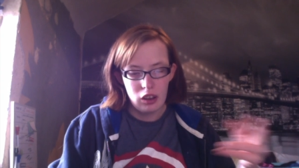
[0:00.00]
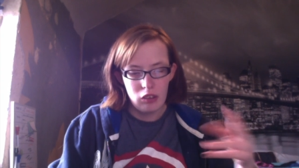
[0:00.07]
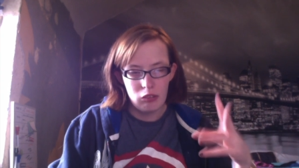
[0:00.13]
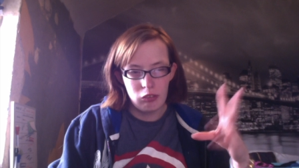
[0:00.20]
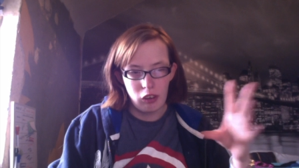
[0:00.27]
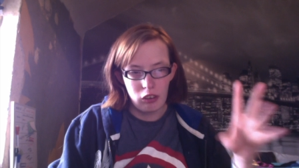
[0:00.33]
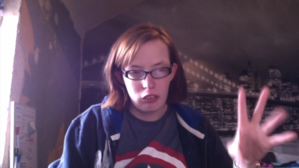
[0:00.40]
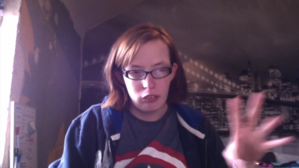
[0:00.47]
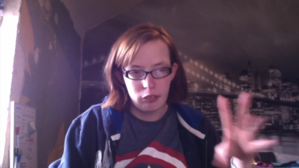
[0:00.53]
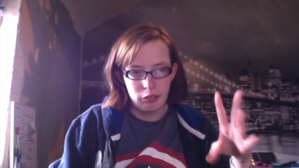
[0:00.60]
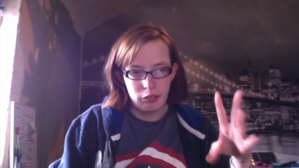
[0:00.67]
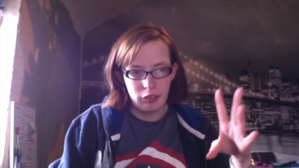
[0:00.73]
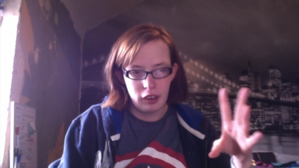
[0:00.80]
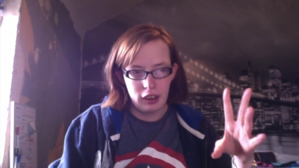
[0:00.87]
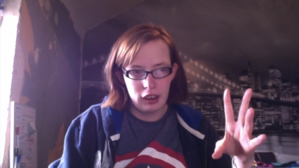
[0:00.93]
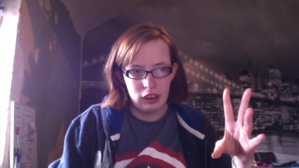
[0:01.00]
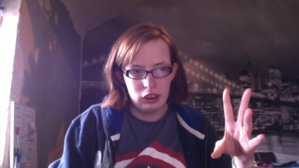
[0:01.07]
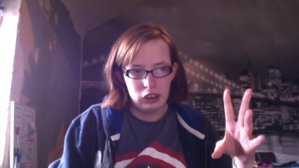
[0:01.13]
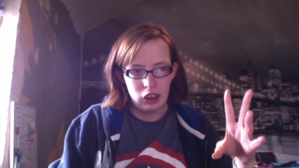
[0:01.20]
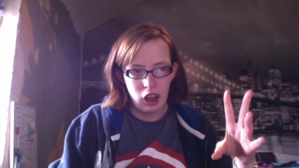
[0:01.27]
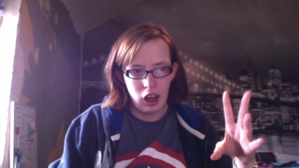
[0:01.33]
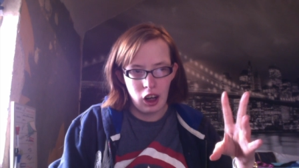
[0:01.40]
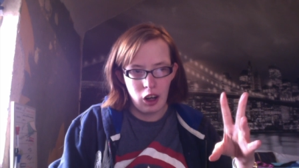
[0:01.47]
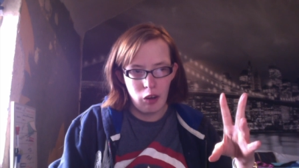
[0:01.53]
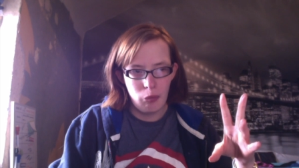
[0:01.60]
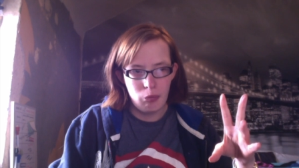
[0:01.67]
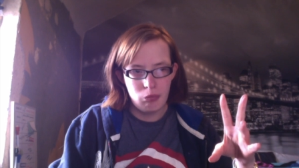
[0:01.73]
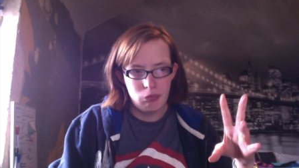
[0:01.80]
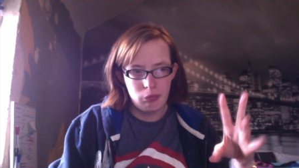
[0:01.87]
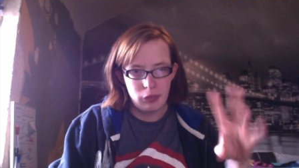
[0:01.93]
wrong footage,
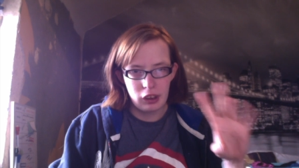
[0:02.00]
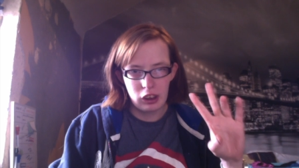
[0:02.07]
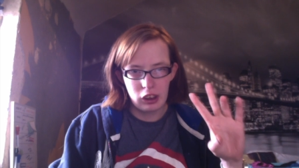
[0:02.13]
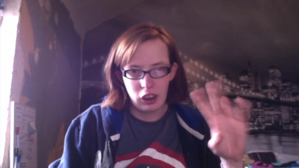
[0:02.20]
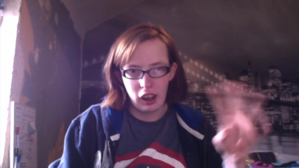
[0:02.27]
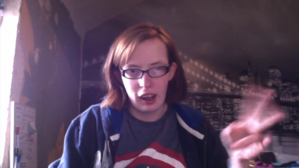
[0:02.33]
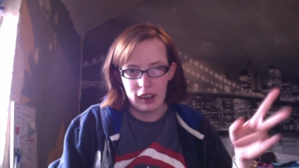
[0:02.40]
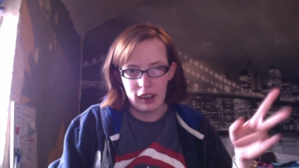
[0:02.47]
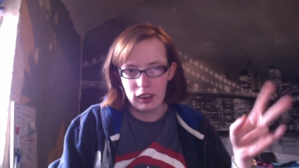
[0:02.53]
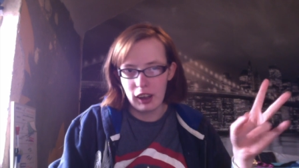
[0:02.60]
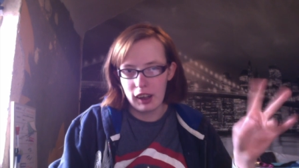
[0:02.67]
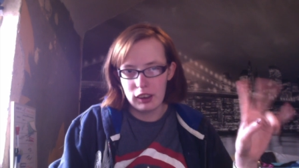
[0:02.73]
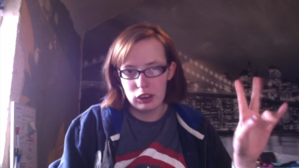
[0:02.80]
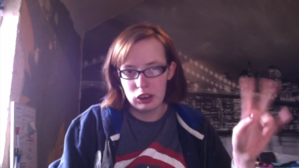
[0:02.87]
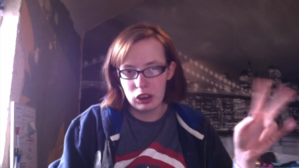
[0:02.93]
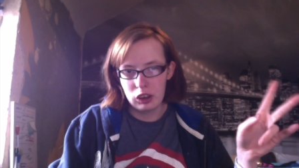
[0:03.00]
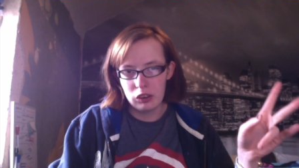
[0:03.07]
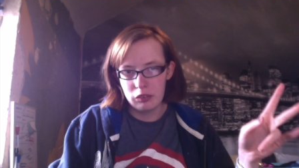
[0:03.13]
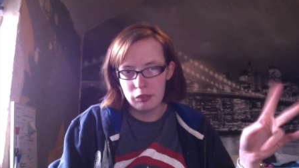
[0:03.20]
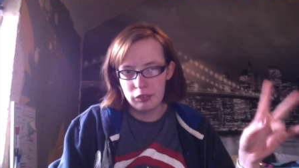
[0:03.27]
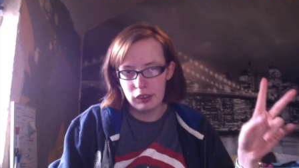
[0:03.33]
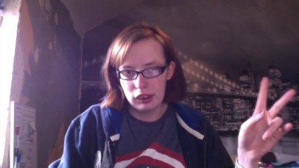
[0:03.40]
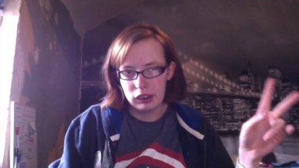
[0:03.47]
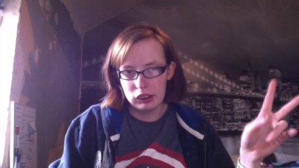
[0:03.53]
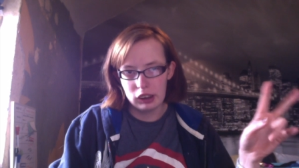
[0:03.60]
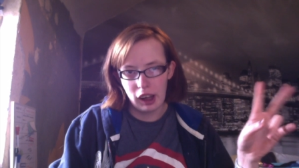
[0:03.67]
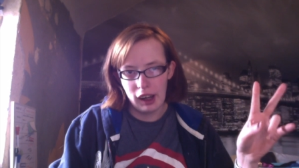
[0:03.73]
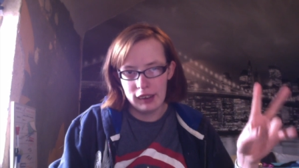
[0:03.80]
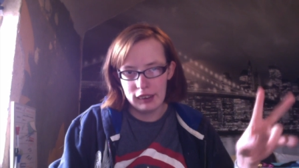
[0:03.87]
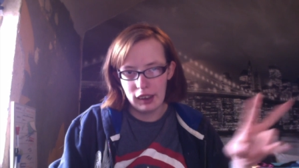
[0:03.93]
um, because I had like two footage
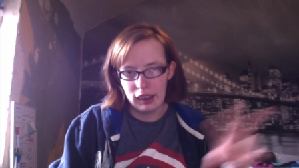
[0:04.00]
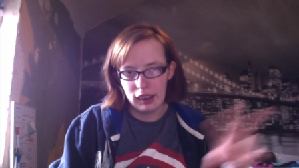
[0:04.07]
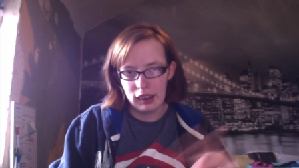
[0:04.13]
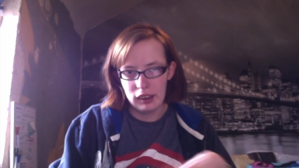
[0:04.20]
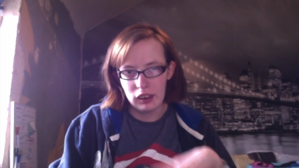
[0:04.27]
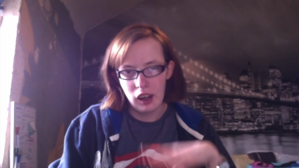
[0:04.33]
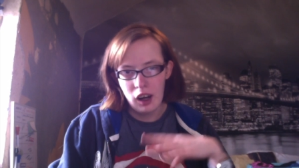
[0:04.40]
edited